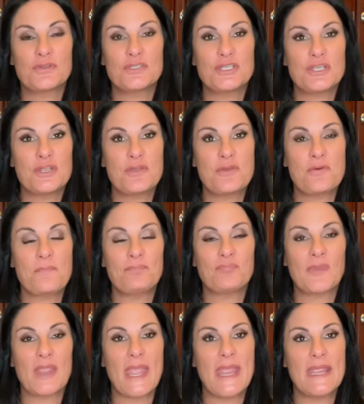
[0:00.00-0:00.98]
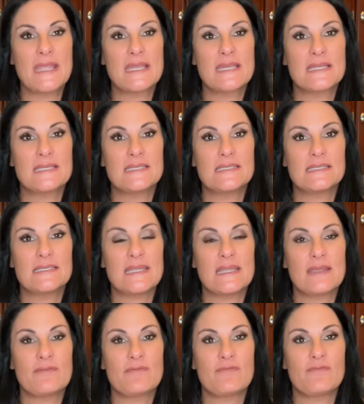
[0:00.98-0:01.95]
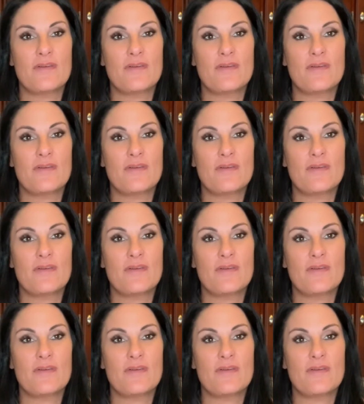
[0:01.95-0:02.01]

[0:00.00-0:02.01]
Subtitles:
to you, and if